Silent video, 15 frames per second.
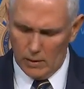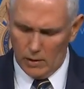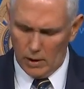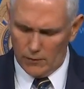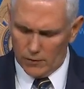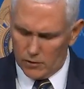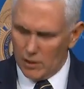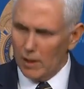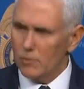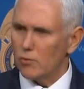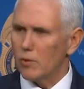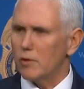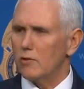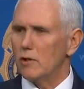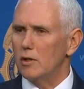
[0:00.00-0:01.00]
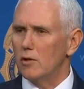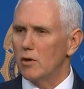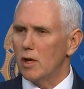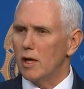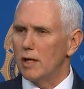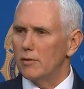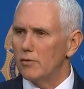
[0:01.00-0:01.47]
oftentimes risking your
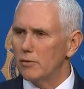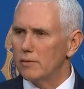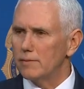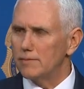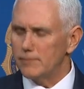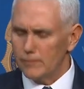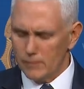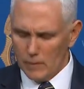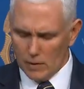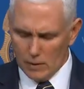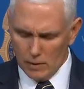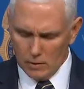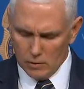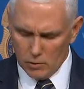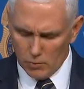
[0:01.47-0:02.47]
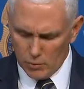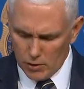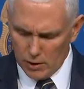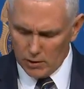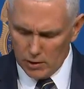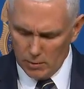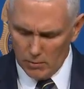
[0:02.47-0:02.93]
lives to
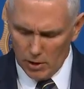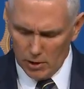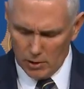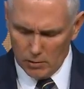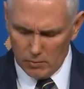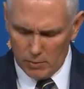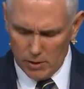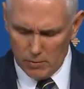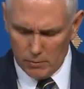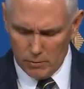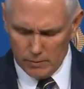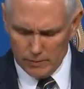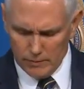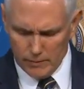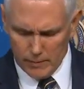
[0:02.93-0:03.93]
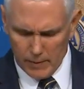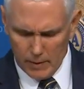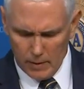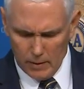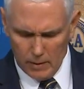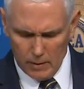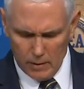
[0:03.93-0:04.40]
protect the American people
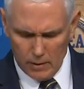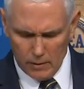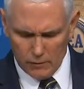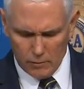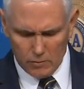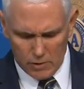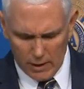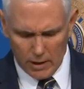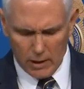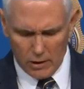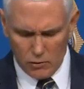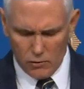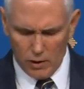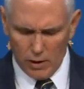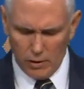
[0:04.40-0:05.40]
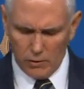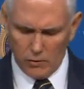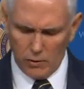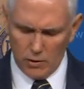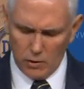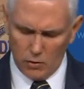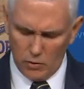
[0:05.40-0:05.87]
uh, from deadly drugs
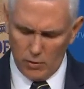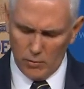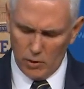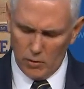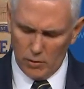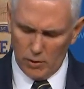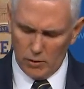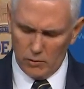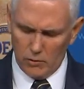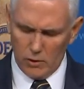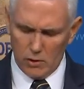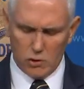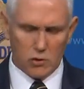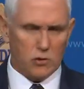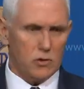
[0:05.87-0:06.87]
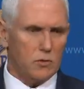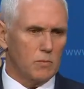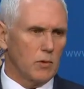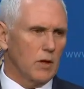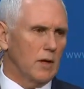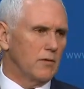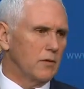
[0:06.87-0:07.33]
and the criminal organizations that
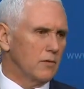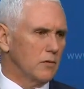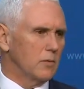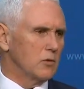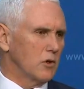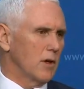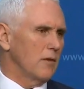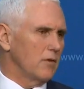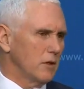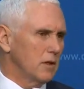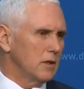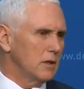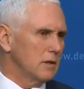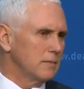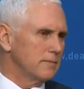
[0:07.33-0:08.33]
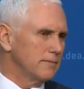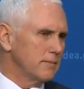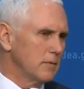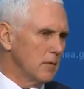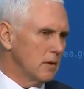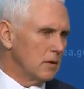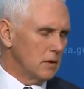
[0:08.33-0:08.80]
profit from trafficking it
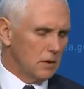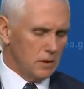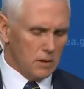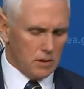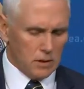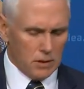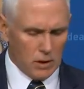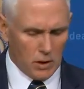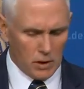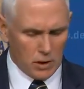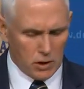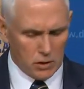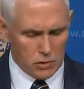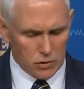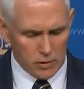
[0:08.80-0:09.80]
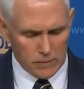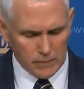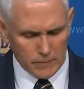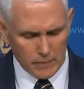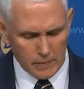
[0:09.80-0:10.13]
uh, in our country.